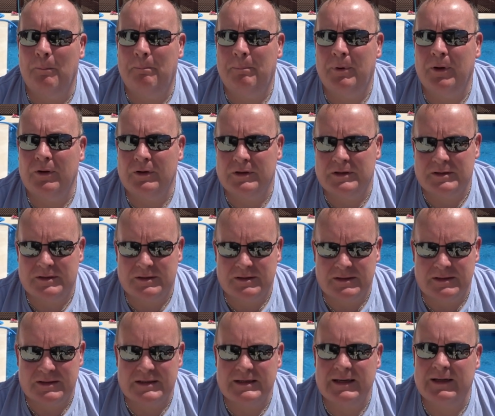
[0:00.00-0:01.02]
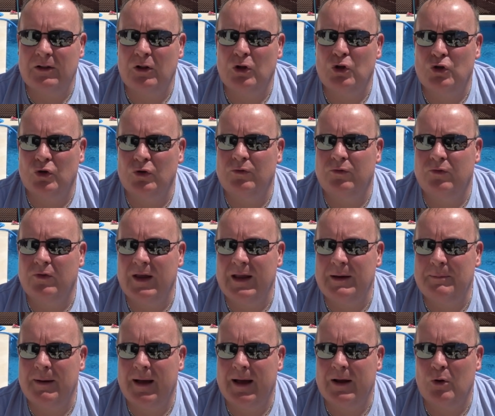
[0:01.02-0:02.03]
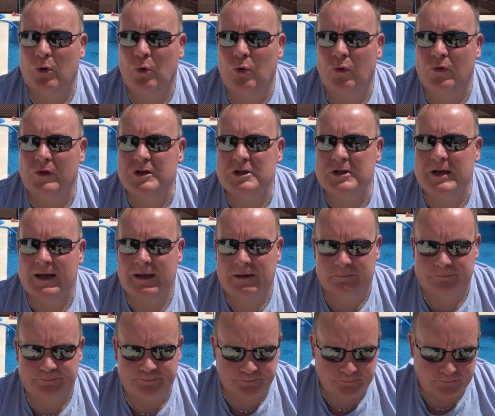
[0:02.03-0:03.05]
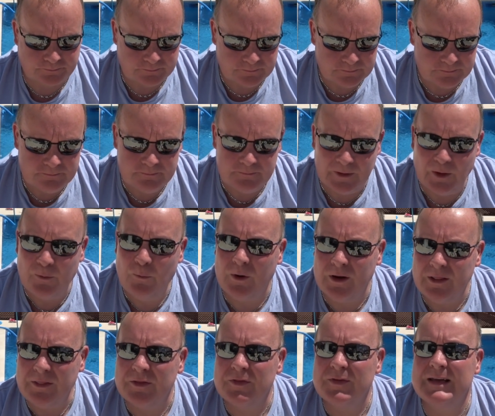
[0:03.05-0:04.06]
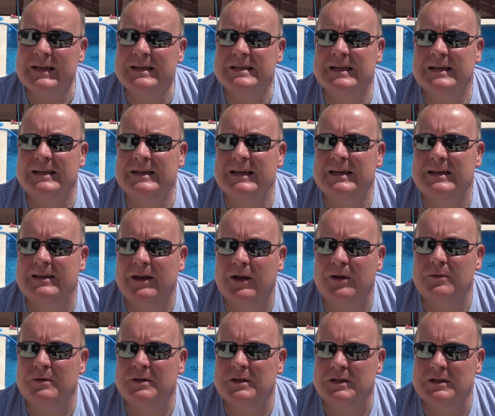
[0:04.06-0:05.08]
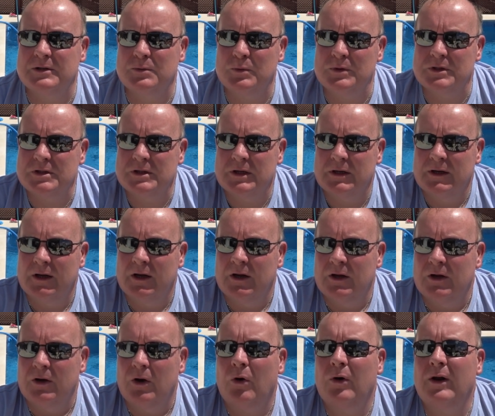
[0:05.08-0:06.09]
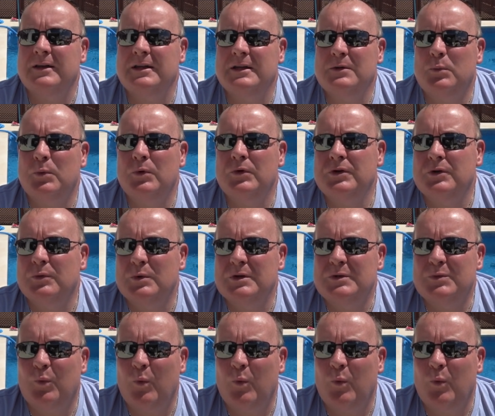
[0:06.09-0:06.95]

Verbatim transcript: but still good feedback all the same. One of the things I did notice was, or I did wonder, was